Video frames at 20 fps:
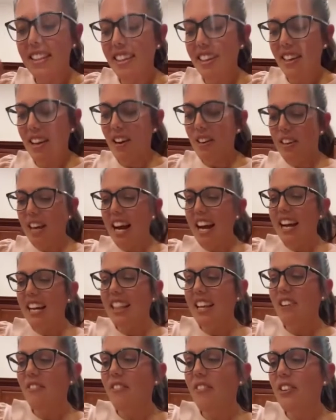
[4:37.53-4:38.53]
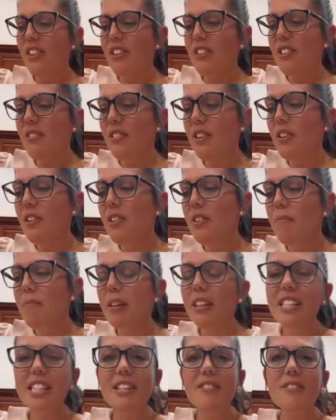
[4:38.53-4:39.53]
Okay, and then for those of you who
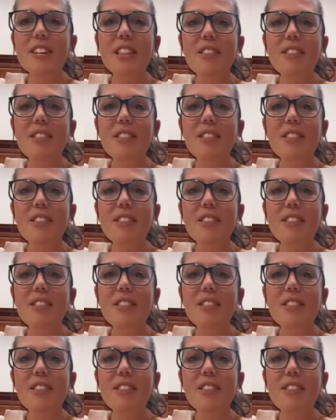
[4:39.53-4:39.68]
built it with